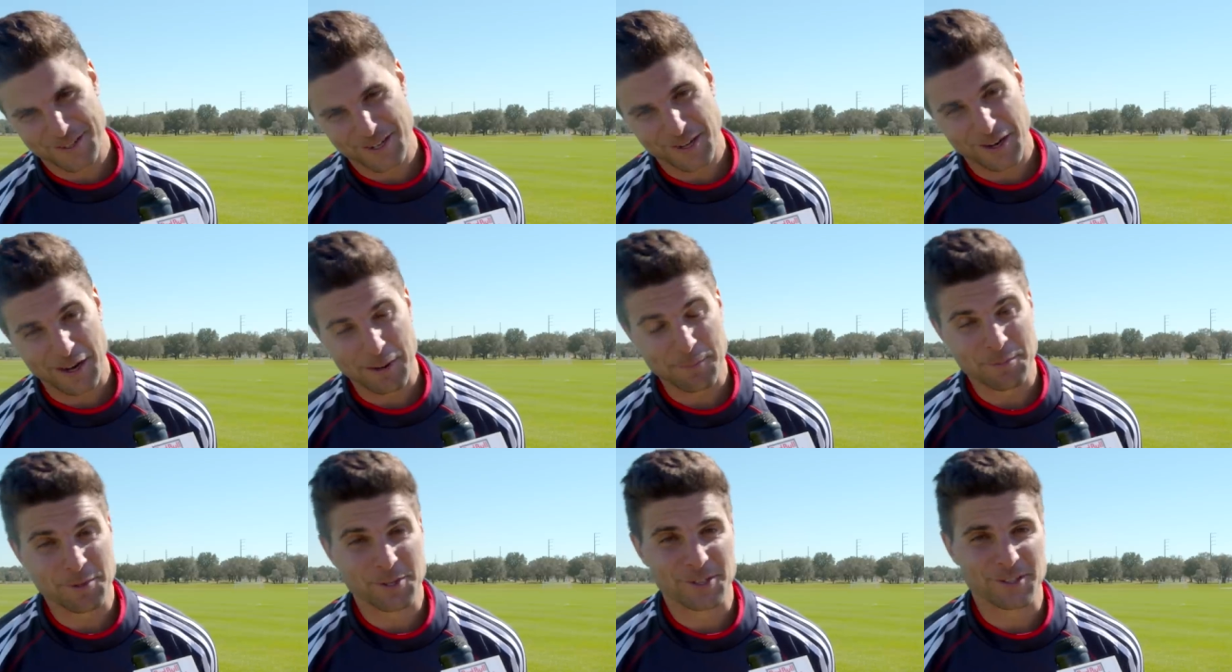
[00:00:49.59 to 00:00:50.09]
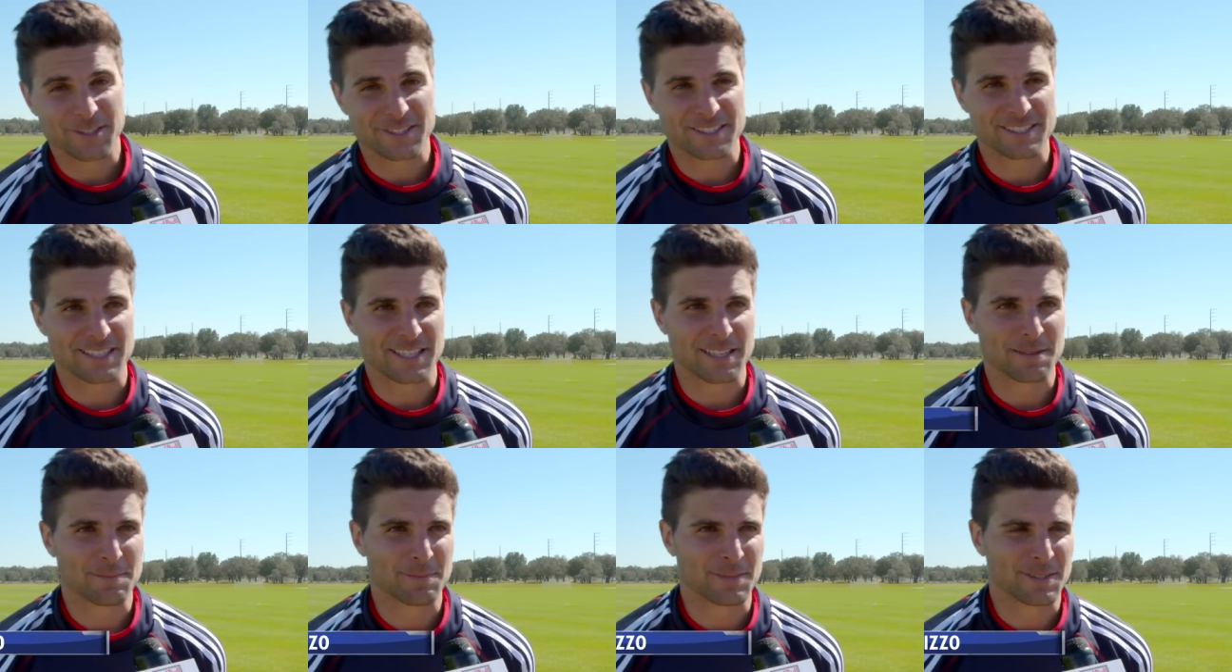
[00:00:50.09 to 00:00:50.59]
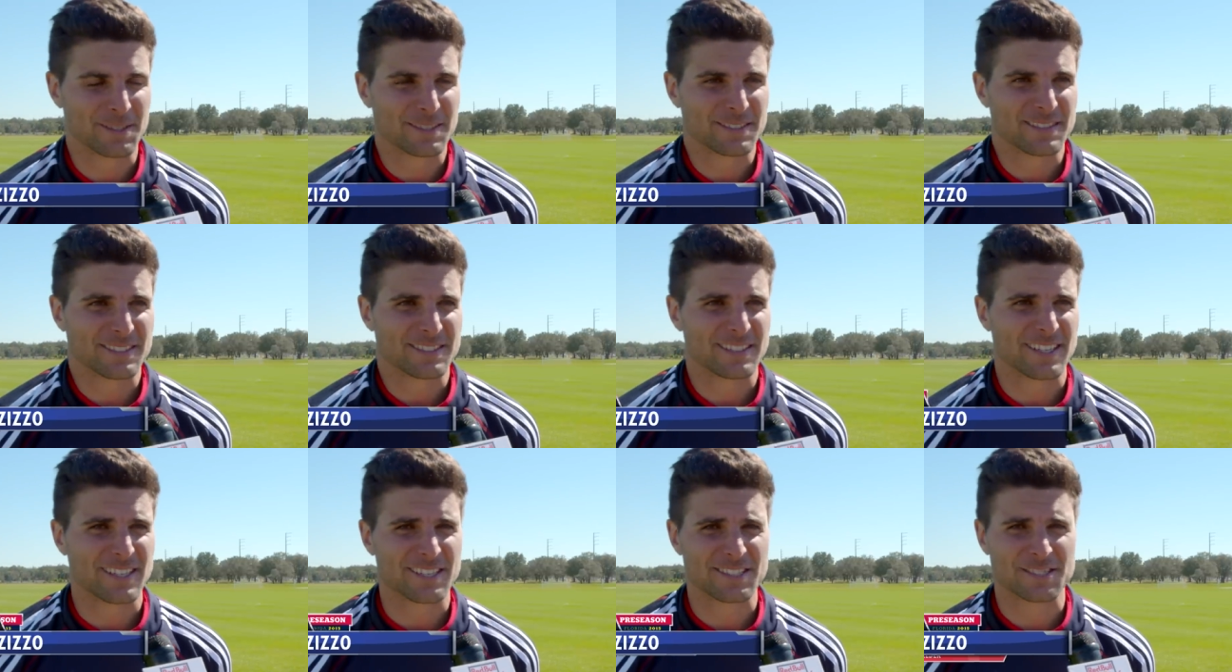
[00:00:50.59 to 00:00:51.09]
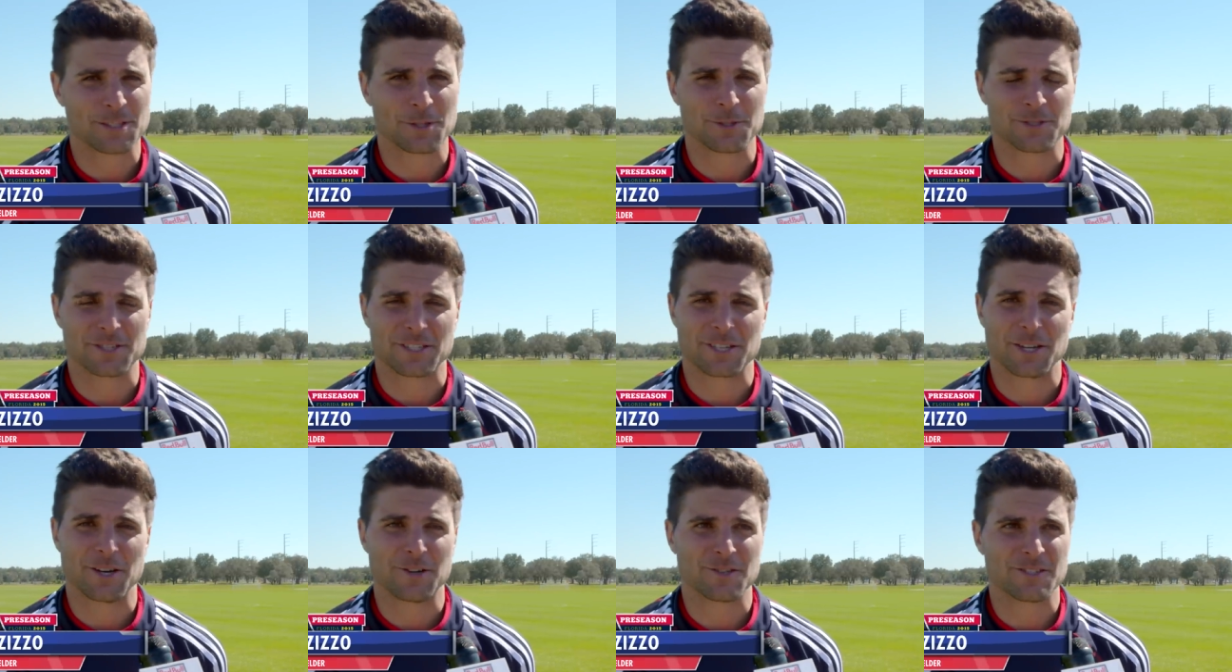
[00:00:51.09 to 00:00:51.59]
You know, I'm new to the team, but uh, so
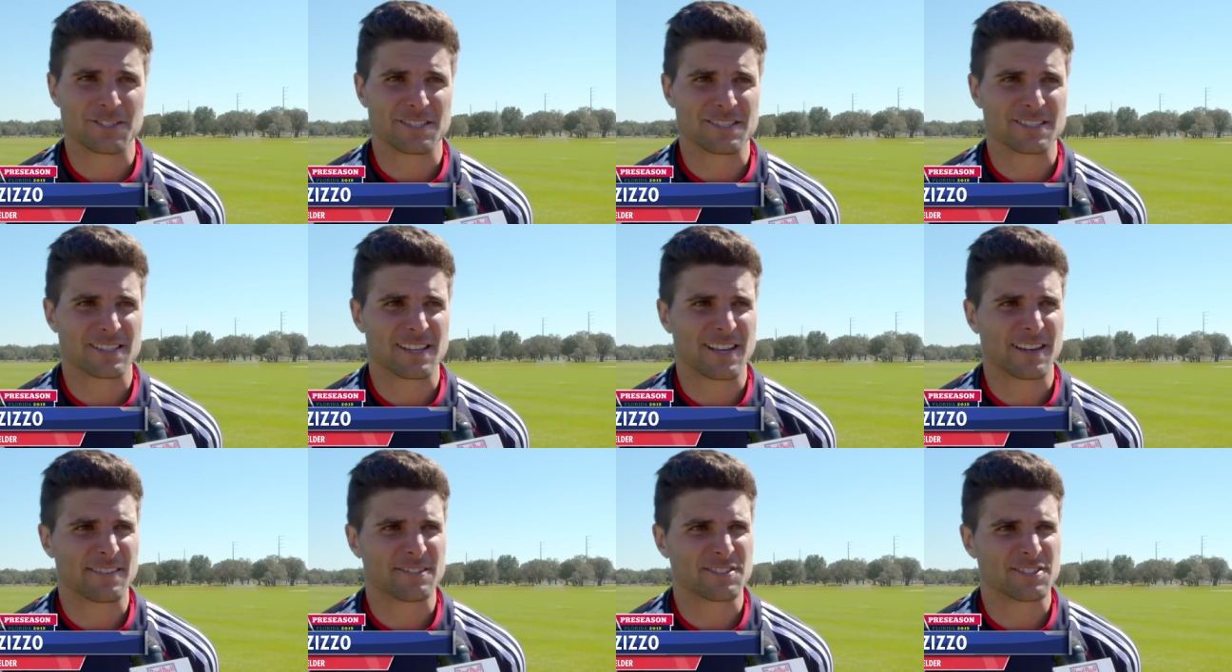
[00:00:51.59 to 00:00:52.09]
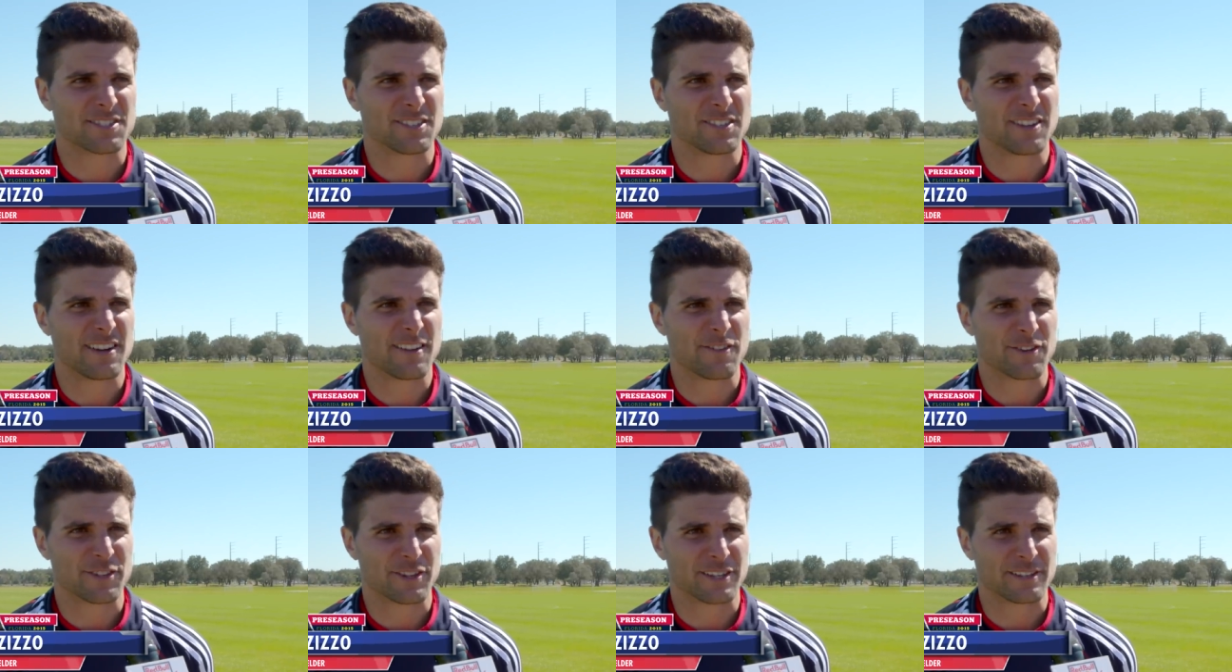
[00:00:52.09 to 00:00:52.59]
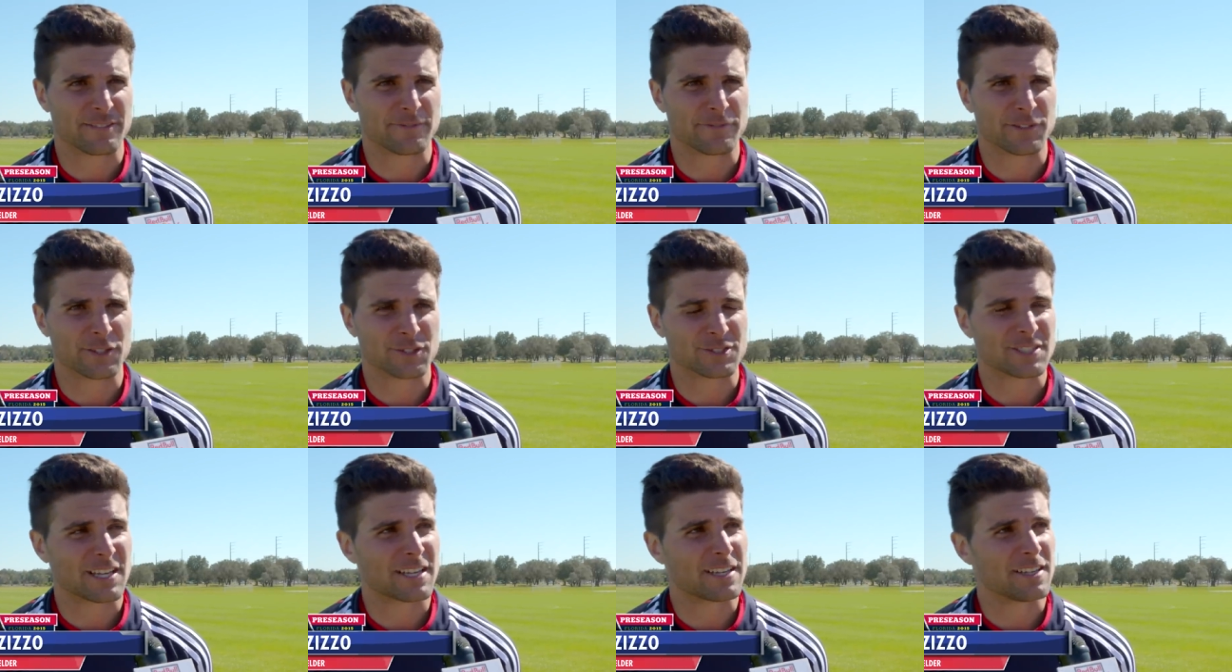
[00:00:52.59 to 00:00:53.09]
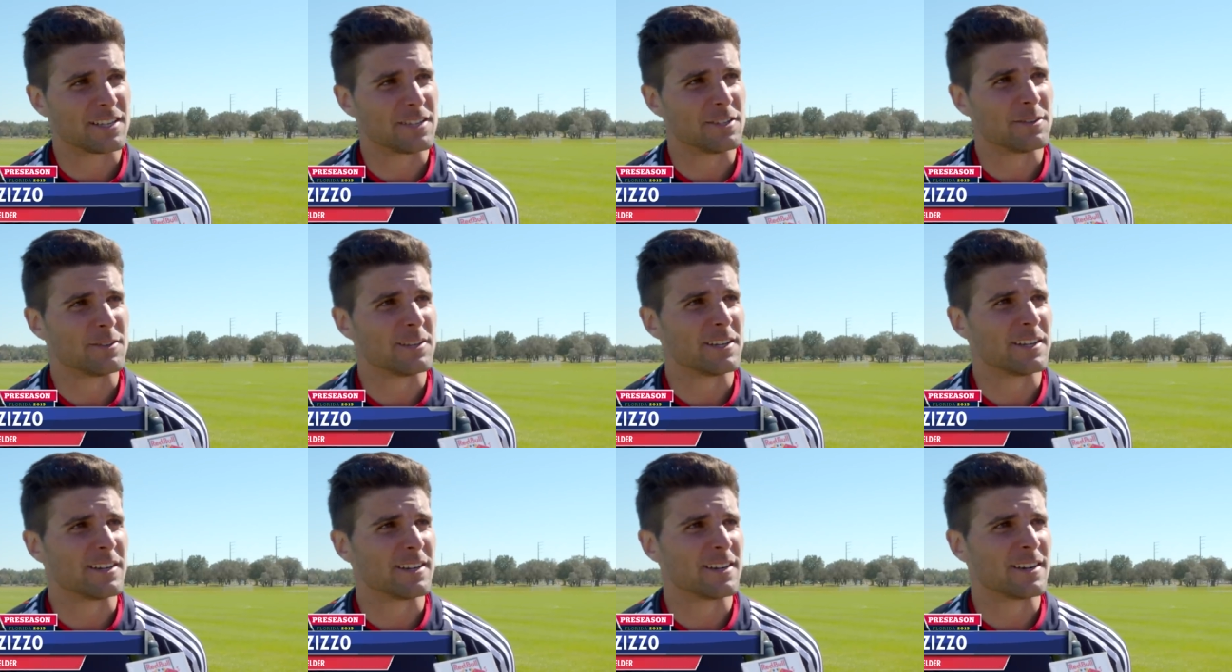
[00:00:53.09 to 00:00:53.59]
is the coaching staff, so everything feels kind of
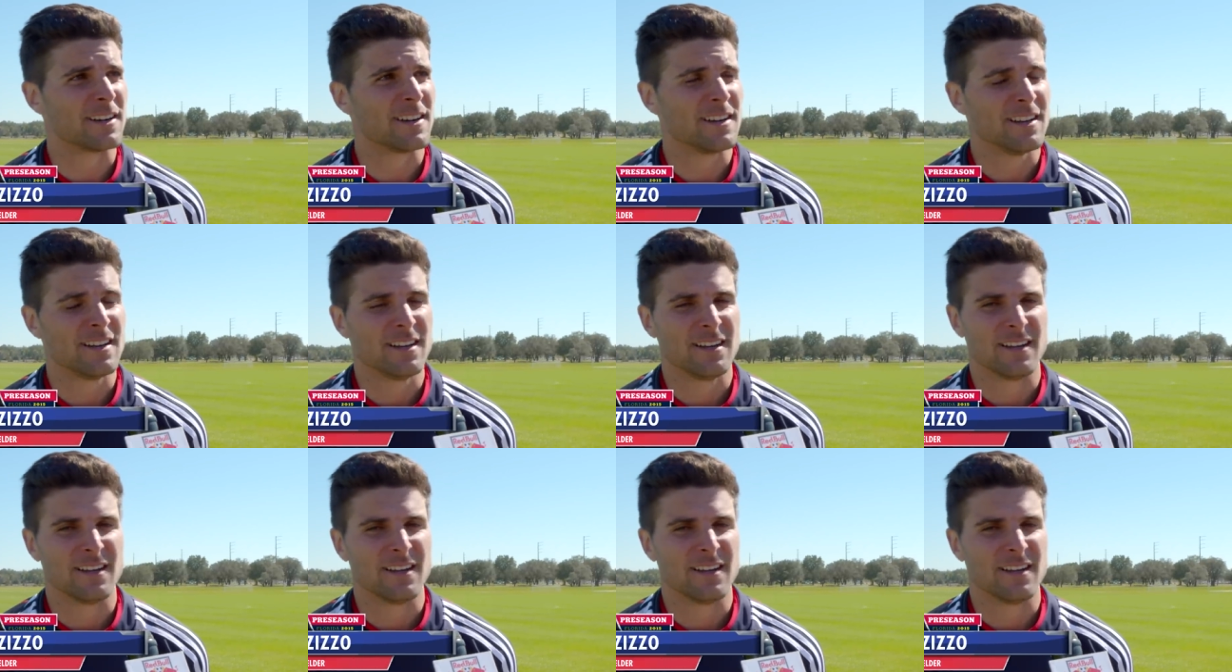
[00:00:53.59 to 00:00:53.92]
new here.